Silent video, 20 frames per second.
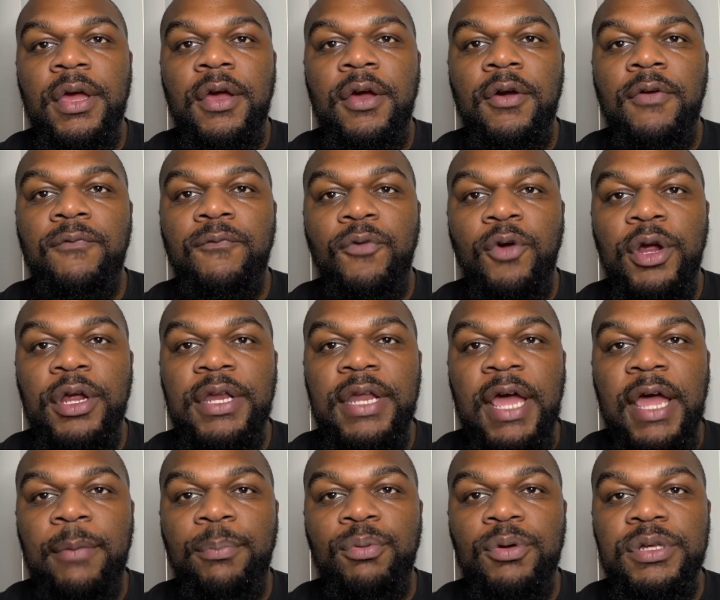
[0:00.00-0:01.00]

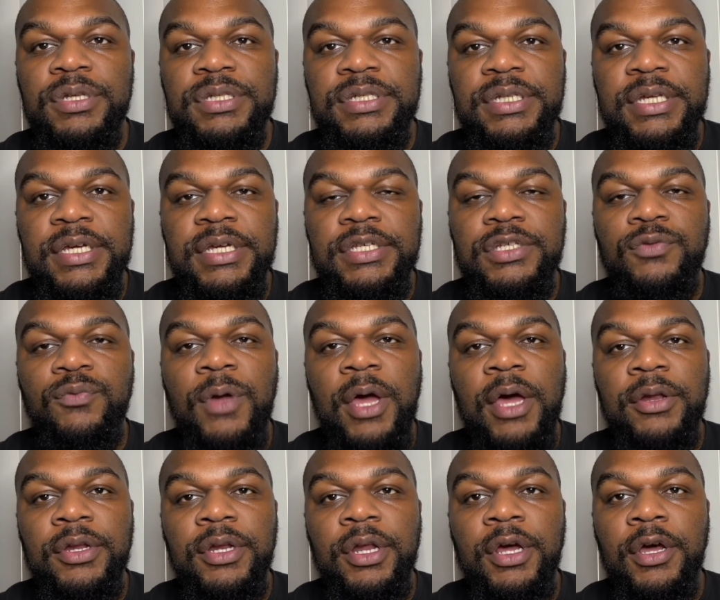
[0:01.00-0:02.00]
49.6
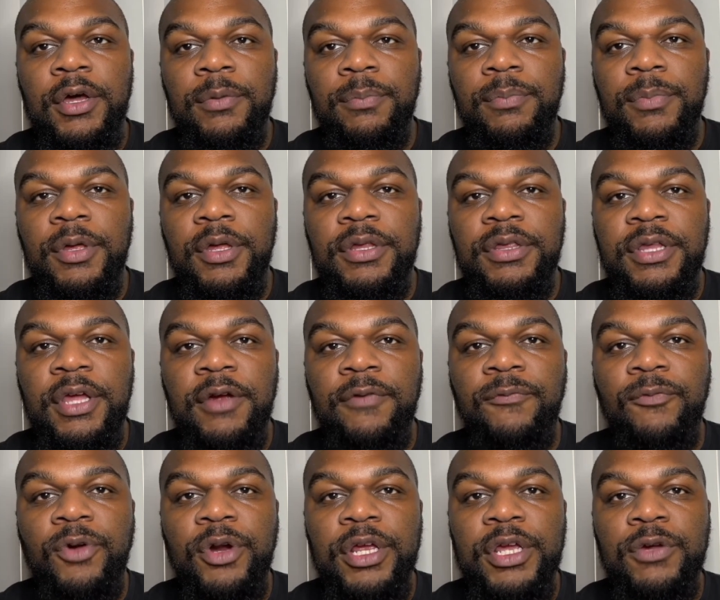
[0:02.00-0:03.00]
rounded up,
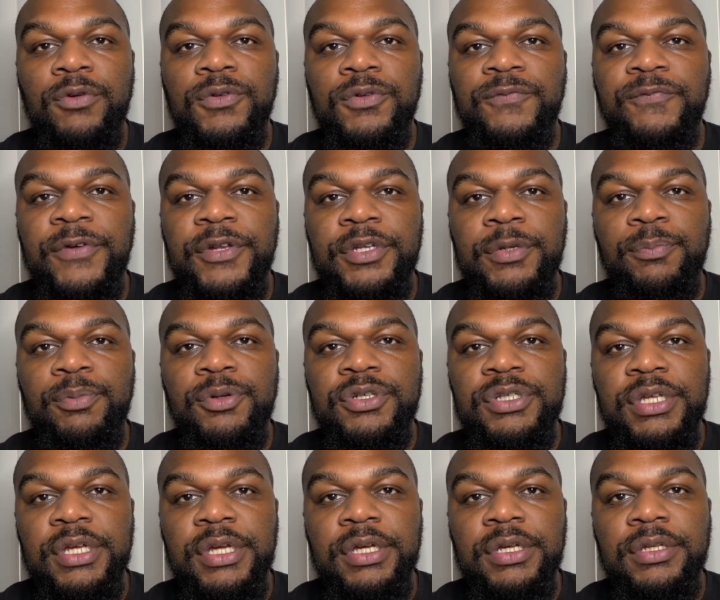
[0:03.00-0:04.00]
therefore equals
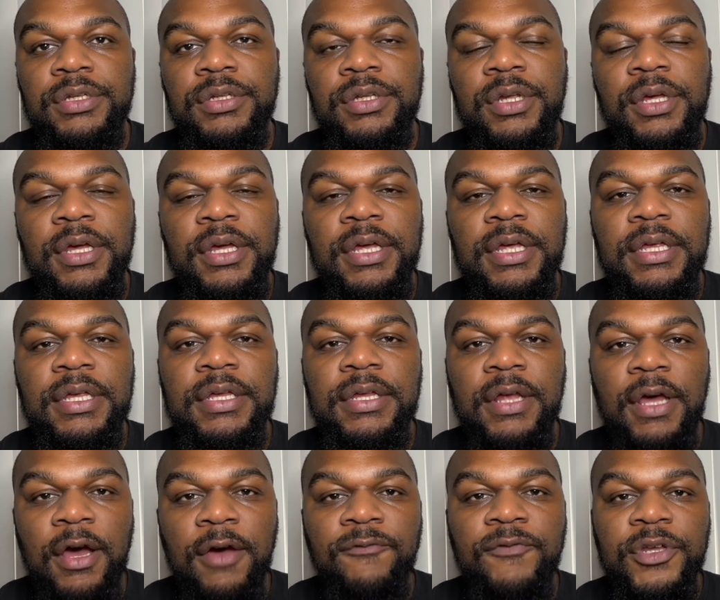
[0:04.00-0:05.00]
50%,
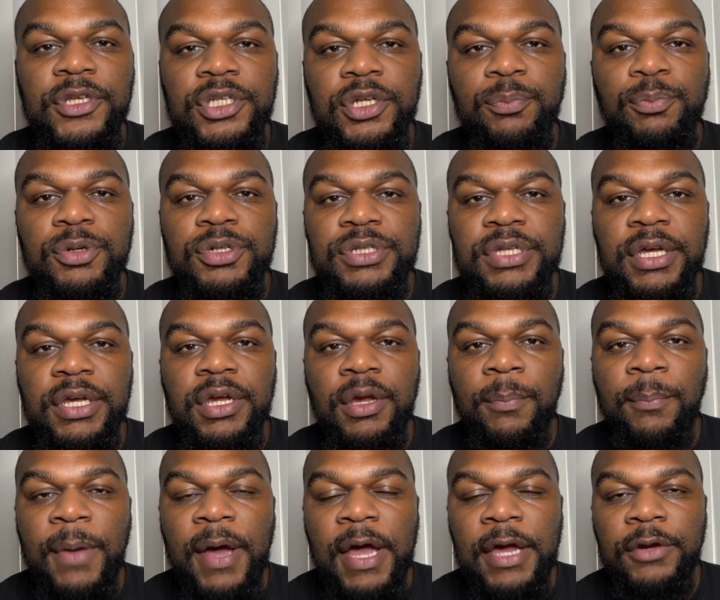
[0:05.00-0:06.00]
a 50%
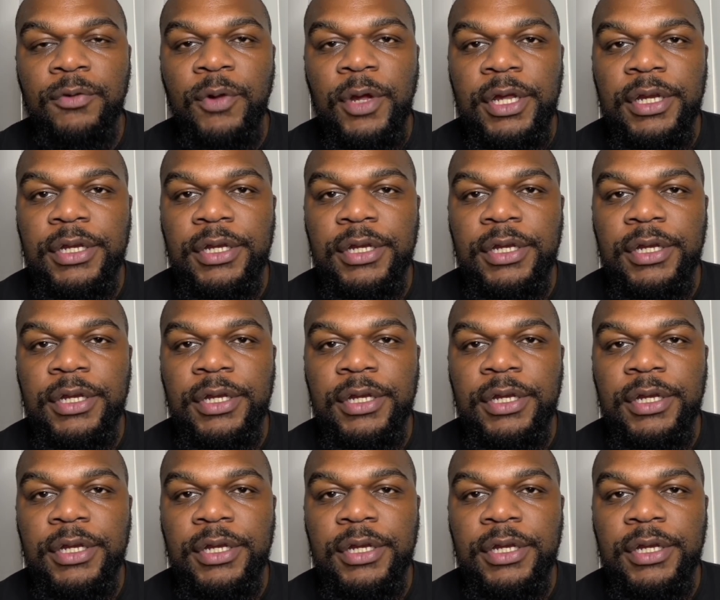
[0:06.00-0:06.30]
combined rating.